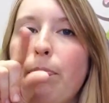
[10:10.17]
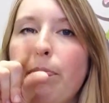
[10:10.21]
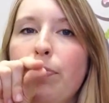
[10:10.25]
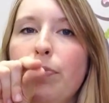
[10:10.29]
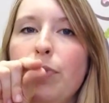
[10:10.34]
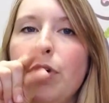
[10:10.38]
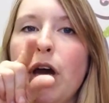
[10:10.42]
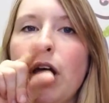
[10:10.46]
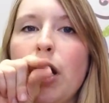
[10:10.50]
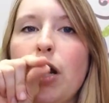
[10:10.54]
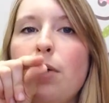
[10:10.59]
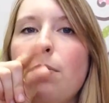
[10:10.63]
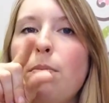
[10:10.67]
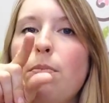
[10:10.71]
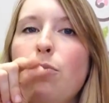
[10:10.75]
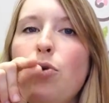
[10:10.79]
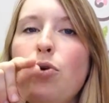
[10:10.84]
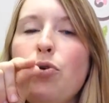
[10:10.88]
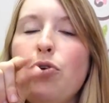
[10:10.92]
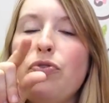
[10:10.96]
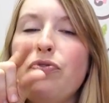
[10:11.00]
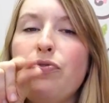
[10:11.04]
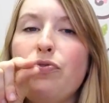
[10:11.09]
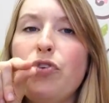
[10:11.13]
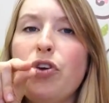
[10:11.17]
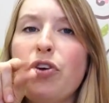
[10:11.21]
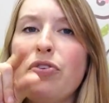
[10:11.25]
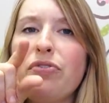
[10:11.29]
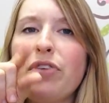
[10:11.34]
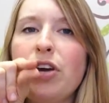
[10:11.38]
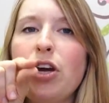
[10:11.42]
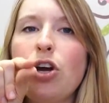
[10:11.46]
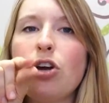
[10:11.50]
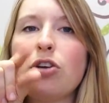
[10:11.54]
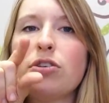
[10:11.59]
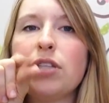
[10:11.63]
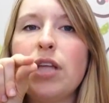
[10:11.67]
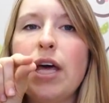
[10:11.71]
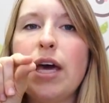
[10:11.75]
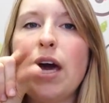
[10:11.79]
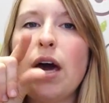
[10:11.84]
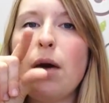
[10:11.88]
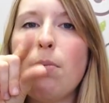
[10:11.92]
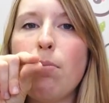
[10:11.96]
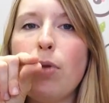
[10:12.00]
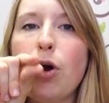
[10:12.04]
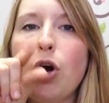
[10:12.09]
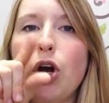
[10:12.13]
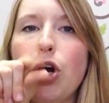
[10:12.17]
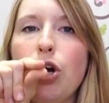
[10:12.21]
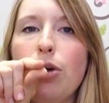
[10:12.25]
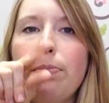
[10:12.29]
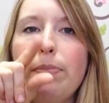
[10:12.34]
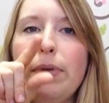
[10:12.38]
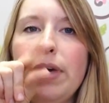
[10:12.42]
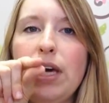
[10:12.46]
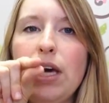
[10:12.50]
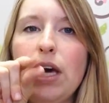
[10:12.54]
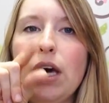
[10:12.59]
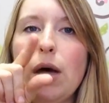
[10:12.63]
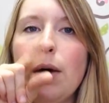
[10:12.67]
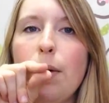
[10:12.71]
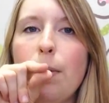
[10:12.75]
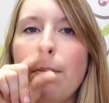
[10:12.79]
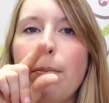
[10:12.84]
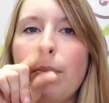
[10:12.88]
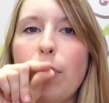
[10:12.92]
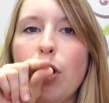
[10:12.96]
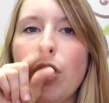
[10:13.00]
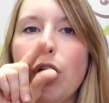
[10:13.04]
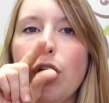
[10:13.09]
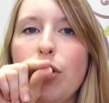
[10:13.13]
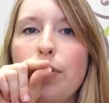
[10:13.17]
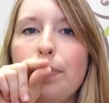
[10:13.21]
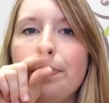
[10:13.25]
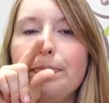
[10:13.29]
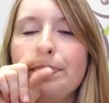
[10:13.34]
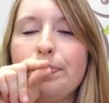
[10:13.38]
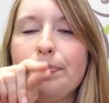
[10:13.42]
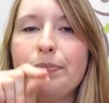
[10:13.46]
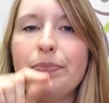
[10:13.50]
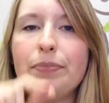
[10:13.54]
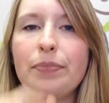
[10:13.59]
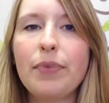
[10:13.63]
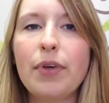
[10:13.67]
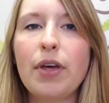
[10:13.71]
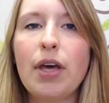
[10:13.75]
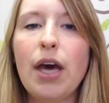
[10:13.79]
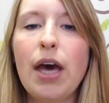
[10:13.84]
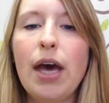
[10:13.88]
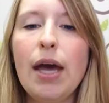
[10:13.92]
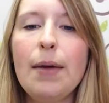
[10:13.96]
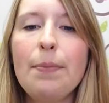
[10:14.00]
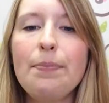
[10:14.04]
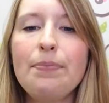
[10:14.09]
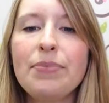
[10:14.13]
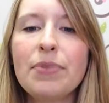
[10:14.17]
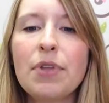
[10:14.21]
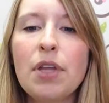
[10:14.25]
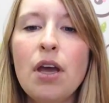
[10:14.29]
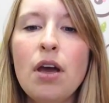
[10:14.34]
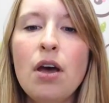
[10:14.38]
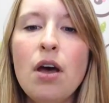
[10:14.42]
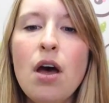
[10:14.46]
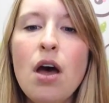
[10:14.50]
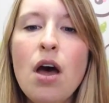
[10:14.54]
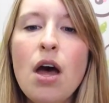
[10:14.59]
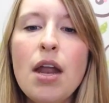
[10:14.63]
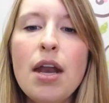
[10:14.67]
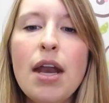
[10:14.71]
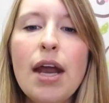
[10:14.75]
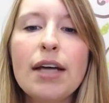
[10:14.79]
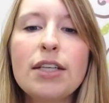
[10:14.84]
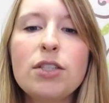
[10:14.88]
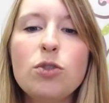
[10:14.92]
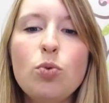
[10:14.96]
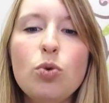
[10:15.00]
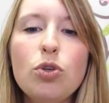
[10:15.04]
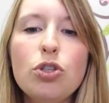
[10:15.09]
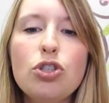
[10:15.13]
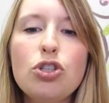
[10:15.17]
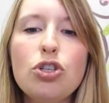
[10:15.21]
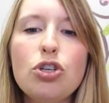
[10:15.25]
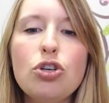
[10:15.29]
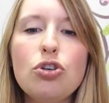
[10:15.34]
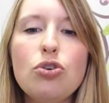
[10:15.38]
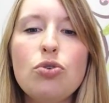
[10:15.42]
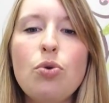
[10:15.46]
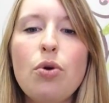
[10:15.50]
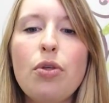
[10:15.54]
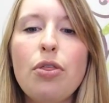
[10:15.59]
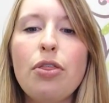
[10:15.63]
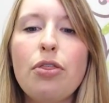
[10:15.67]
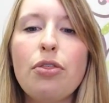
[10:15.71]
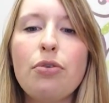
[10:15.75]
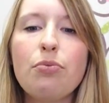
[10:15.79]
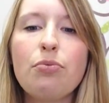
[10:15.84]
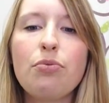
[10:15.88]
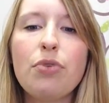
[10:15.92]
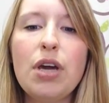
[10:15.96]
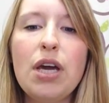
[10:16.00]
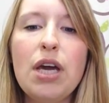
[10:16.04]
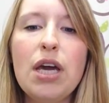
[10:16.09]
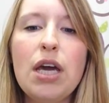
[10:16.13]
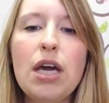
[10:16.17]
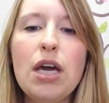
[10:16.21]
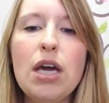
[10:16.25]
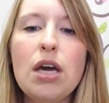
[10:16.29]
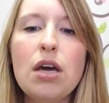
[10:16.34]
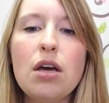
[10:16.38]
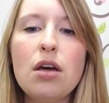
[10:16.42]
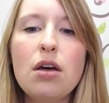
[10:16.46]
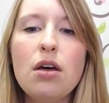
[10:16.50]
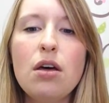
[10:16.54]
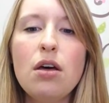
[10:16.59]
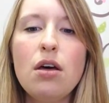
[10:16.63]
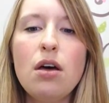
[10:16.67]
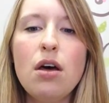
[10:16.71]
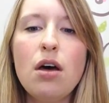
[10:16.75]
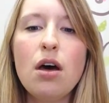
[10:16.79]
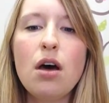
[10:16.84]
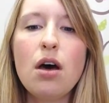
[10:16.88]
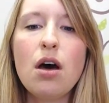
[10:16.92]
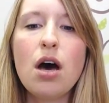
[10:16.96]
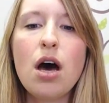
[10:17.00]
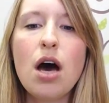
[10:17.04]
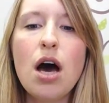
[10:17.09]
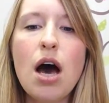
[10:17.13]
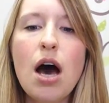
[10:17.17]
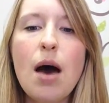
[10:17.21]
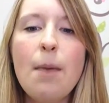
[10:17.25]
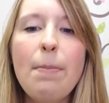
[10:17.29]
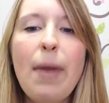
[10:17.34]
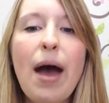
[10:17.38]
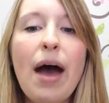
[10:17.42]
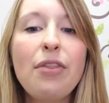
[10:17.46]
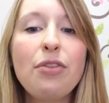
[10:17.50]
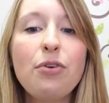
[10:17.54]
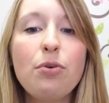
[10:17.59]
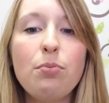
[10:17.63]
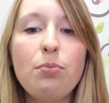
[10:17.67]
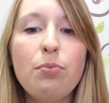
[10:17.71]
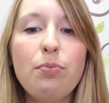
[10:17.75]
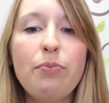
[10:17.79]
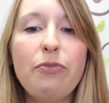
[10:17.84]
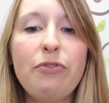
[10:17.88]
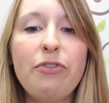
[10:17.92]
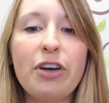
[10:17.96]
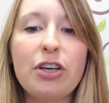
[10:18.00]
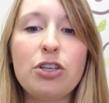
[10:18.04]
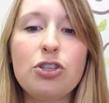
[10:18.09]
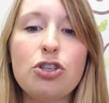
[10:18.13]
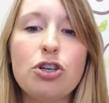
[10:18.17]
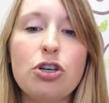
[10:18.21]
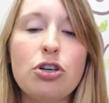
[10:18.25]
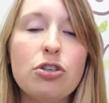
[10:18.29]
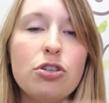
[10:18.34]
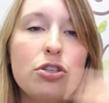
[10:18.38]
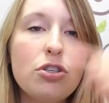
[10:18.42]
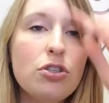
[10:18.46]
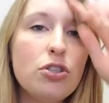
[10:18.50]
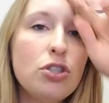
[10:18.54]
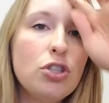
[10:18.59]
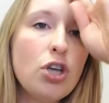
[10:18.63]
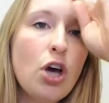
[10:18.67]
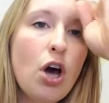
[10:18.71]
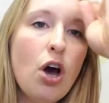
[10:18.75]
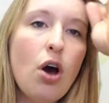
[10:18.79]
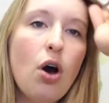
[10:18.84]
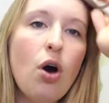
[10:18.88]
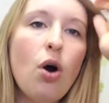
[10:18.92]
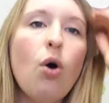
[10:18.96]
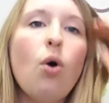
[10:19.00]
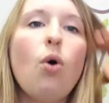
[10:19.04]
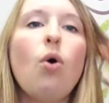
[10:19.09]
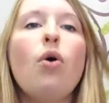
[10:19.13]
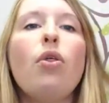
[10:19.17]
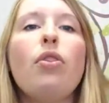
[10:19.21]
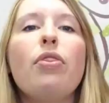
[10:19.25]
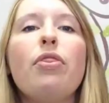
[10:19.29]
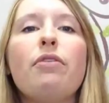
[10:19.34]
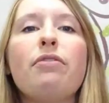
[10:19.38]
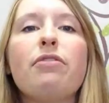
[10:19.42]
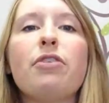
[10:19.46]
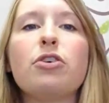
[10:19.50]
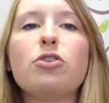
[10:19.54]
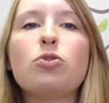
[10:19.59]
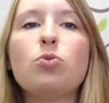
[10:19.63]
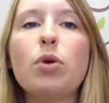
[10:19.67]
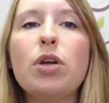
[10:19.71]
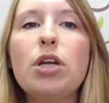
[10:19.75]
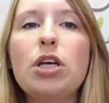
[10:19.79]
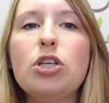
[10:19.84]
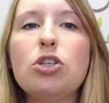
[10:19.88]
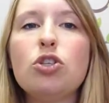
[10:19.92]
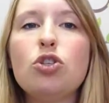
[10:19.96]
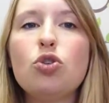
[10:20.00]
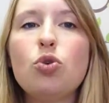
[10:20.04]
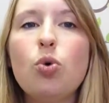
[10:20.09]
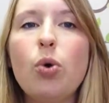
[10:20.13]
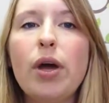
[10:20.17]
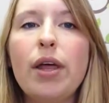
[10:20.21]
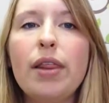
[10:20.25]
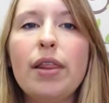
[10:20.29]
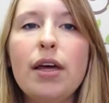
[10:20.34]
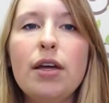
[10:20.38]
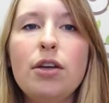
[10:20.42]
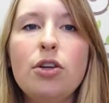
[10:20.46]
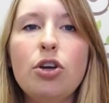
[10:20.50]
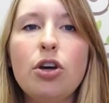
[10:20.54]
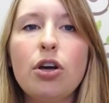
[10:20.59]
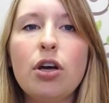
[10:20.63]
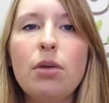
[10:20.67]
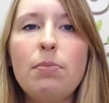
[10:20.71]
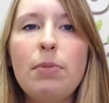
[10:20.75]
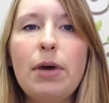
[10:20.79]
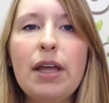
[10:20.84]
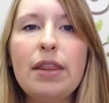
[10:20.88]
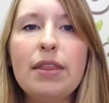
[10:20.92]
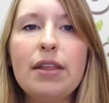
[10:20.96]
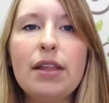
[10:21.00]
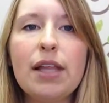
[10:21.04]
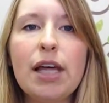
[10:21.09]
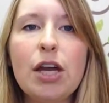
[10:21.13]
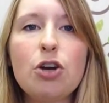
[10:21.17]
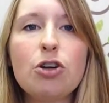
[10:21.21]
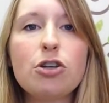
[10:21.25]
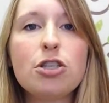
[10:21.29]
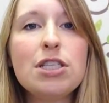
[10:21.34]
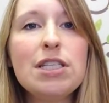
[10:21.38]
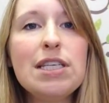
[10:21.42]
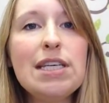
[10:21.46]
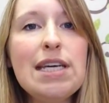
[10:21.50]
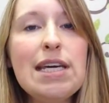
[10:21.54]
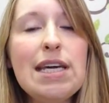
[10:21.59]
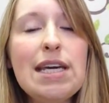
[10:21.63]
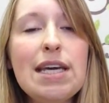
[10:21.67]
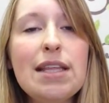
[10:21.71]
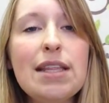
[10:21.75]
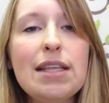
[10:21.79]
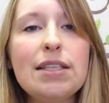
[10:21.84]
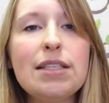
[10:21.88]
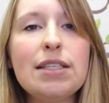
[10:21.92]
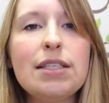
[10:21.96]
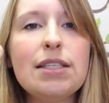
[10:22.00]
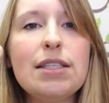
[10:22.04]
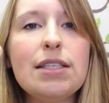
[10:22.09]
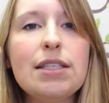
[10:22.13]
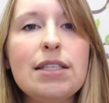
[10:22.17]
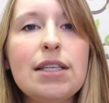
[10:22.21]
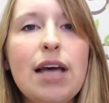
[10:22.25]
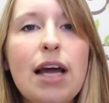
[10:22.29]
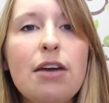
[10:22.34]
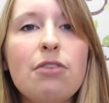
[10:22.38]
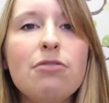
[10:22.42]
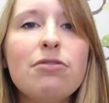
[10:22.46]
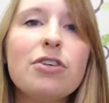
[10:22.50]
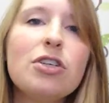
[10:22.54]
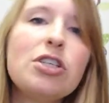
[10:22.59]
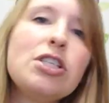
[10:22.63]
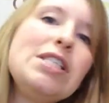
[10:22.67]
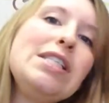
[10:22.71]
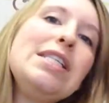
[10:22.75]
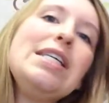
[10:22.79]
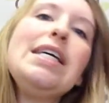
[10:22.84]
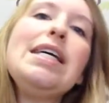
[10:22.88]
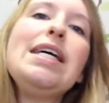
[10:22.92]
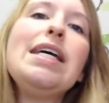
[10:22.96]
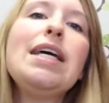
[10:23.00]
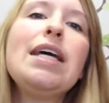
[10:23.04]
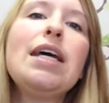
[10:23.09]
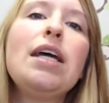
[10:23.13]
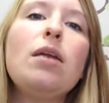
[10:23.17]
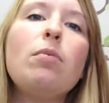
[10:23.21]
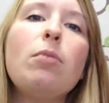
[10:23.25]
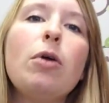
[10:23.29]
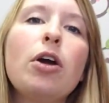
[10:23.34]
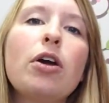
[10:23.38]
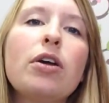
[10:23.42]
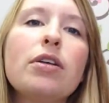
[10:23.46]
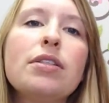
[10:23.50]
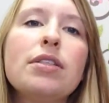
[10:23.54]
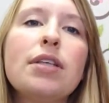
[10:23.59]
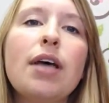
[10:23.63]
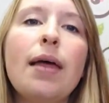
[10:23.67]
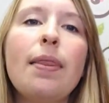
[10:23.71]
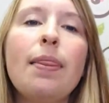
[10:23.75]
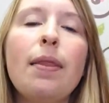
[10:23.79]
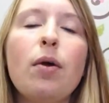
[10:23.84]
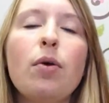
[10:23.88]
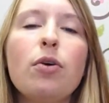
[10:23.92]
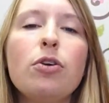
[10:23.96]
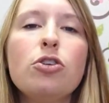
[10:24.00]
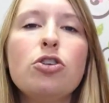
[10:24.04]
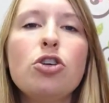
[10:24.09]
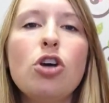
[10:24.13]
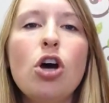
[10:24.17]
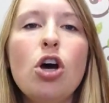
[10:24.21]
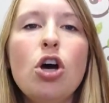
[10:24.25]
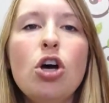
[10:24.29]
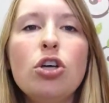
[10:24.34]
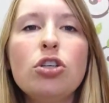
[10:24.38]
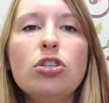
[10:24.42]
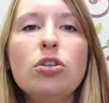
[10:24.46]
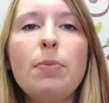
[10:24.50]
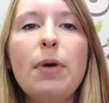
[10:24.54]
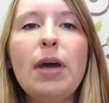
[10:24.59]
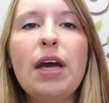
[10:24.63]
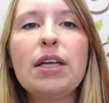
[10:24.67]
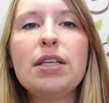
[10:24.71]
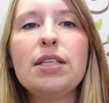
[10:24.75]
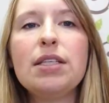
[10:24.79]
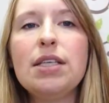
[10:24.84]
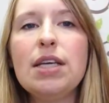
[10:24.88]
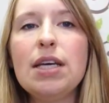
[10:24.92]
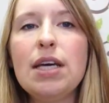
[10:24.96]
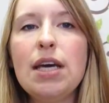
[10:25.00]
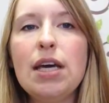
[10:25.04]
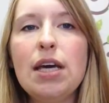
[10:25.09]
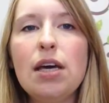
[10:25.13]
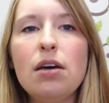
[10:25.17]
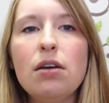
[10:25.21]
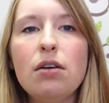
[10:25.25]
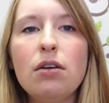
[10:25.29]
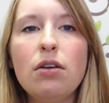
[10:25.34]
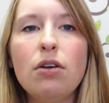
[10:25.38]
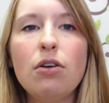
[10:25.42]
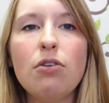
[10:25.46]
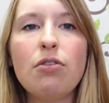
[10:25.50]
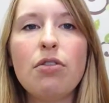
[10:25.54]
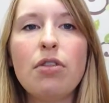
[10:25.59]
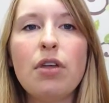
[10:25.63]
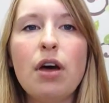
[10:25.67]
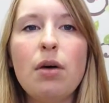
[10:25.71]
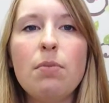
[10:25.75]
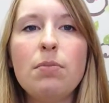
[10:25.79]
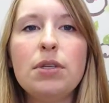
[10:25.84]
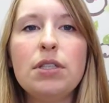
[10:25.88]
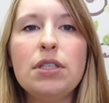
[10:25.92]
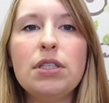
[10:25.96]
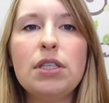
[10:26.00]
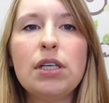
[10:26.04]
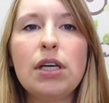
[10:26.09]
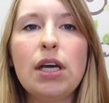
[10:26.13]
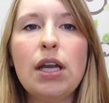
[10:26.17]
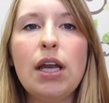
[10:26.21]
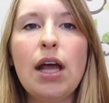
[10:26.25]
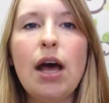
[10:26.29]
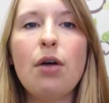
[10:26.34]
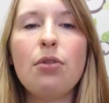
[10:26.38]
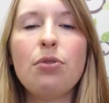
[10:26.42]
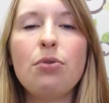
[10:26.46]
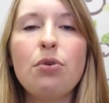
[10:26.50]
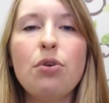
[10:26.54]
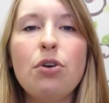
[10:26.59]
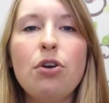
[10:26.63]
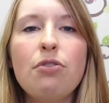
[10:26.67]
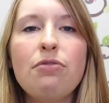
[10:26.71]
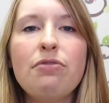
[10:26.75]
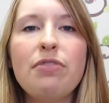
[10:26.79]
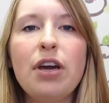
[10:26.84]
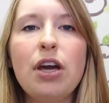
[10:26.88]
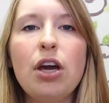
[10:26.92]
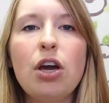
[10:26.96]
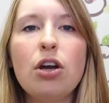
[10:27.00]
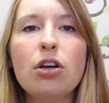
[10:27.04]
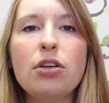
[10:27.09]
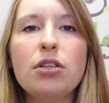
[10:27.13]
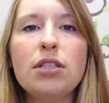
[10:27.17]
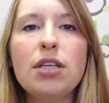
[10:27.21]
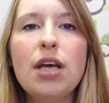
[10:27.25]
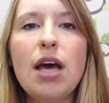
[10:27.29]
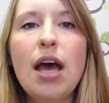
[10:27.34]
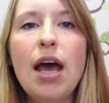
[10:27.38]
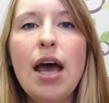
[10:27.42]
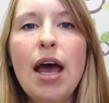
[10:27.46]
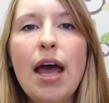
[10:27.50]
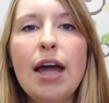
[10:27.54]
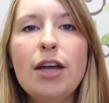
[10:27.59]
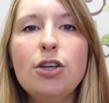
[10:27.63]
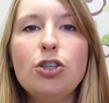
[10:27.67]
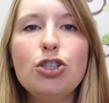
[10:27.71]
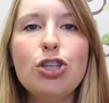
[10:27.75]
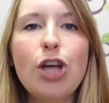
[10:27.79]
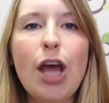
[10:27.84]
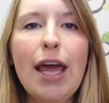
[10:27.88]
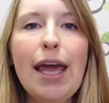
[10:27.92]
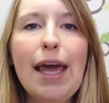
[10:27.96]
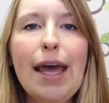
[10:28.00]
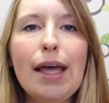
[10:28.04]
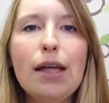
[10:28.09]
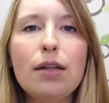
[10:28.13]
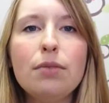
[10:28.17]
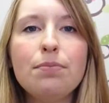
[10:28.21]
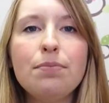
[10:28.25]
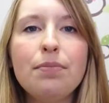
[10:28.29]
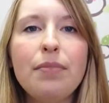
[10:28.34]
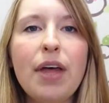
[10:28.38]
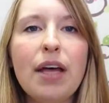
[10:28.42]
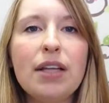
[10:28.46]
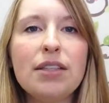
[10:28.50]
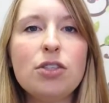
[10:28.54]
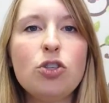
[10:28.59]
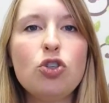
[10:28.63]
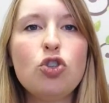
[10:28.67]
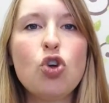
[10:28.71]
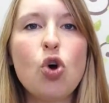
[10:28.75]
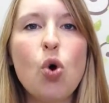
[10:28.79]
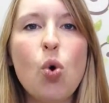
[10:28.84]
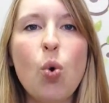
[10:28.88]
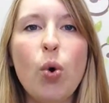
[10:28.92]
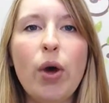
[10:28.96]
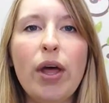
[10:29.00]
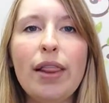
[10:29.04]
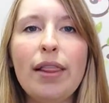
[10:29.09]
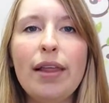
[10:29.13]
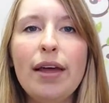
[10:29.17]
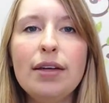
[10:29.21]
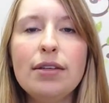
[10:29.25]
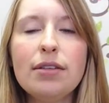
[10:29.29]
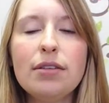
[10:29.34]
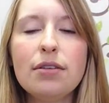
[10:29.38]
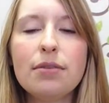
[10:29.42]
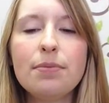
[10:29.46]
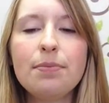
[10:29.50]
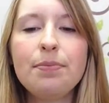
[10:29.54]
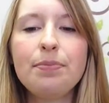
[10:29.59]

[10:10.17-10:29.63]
You're going to move your fingers like a bird beak. Bird. Okay? Next we'll do 3 bathroom fixtures. So the first one is toilet. You're going to make the letter T. This is the sign for T in American Sign Language. So make a T. Your thumb is sticking out through your fingers and shake it. That's toilet.